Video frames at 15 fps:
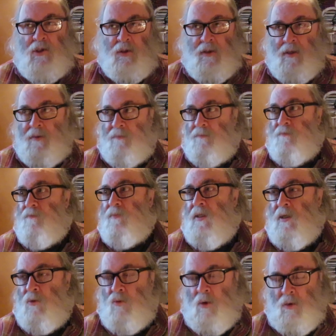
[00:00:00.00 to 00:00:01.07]
to them
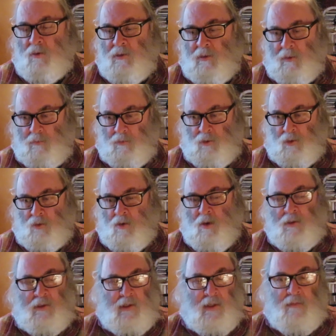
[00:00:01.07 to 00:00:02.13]
and quotes
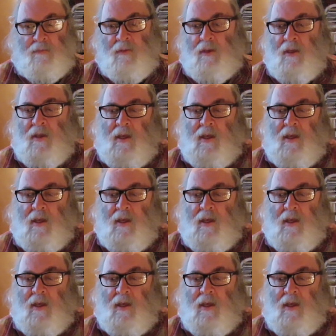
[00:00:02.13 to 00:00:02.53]
quotes them.